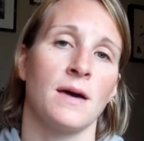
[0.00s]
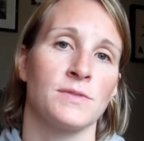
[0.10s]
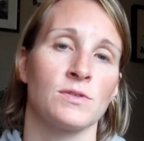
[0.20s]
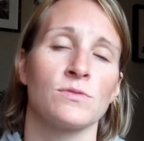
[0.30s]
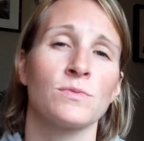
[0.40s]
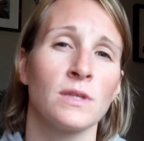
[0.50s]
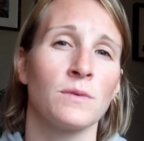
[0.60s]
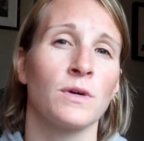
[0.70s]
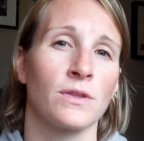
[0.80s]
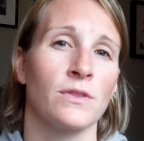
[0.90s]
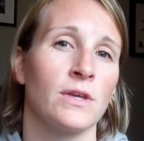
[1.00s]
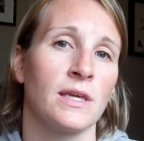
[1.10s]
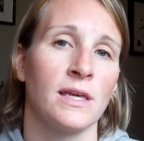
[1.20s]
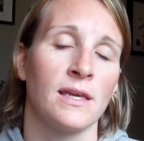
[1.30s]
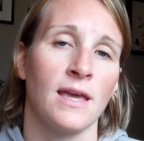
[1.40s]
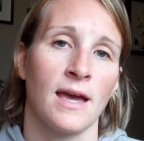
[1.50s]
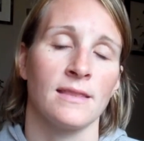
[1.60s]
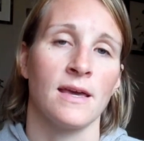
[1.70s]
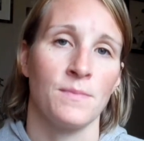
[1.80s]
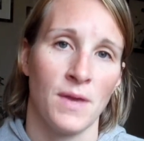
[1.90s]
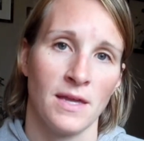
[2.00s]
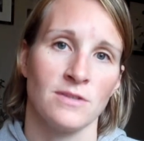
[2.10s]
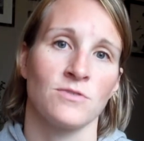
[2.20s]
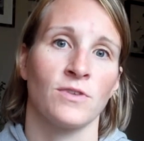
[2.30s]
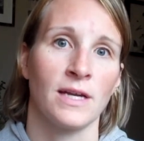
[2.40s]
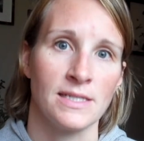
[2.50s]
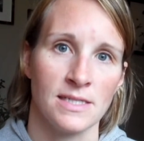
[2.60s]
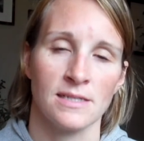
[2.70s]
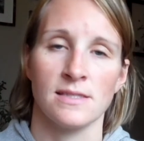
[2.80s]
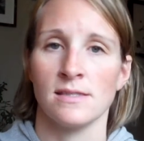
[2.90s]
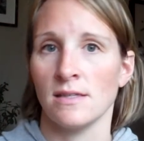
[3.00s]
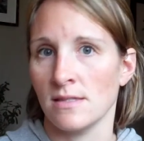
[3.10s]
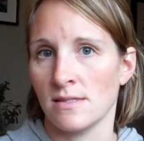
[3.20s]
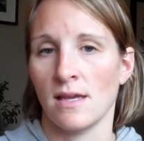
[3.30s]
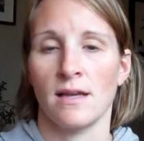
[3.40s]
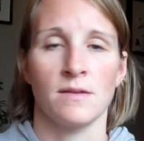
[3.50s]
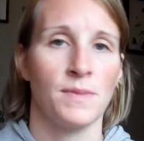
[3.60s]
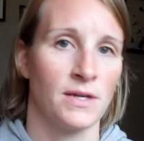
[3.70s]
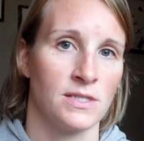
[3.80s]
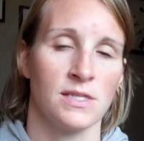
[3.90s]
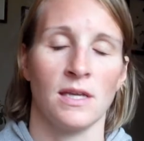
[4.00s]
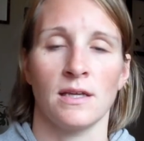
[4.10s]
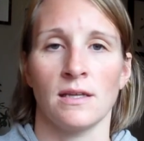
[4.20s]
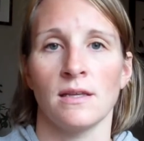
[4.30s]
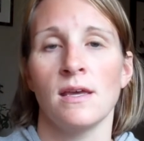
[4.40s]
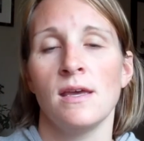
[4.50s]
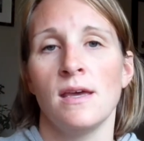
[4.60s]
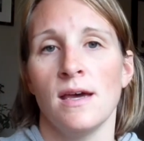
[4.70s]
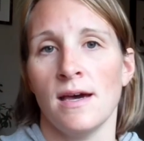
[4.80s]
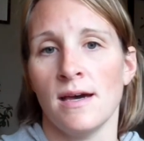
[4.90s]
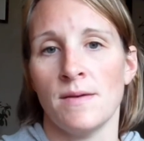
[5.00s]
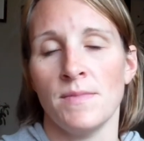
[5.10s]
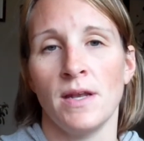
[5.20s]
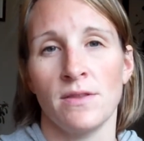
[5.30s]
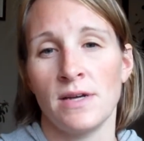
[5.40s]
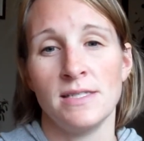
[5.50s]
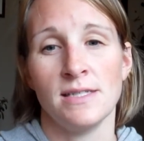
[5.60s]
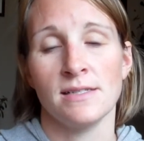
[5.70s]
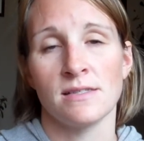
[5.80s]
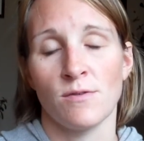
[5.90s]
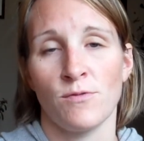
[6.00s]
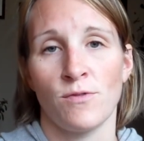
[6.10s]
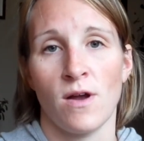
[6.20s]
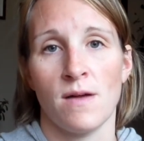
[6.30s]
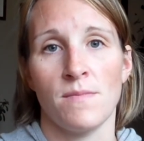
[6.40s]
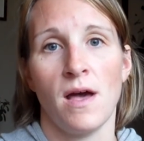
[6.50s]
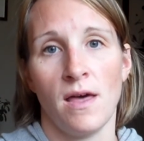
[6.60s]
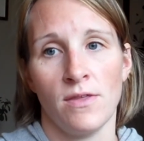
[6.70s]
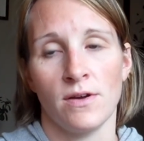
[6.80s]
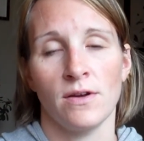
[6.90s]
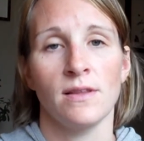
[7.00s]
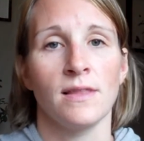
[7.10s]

So it's really worth looking at that page for ideas and insight on parenting and other ideas from other